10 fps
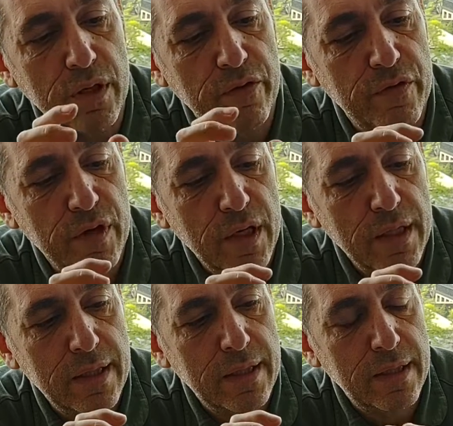If
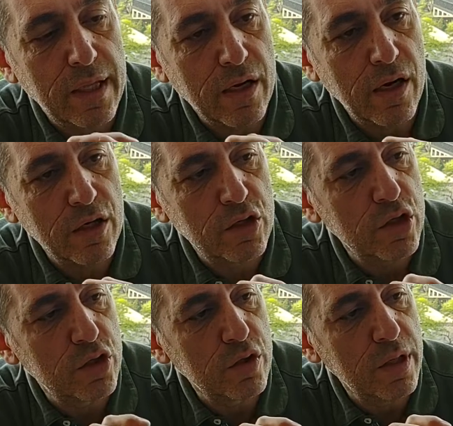the
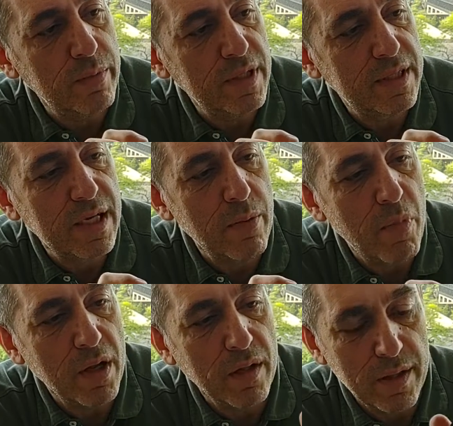cartridge gonna be the same
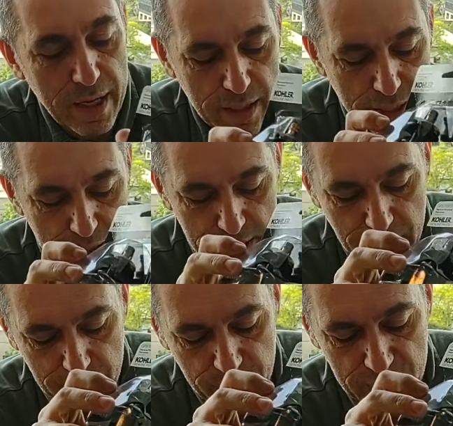model like this,
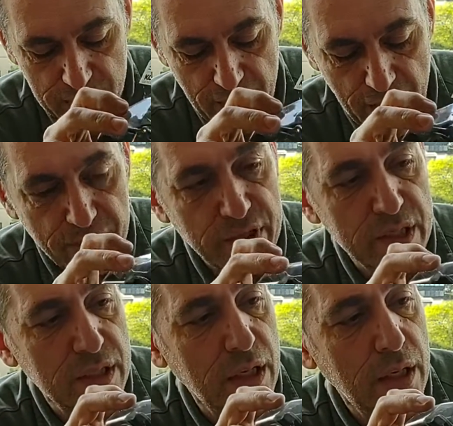that means they have
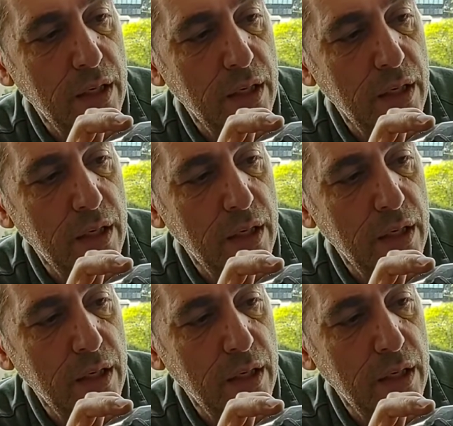this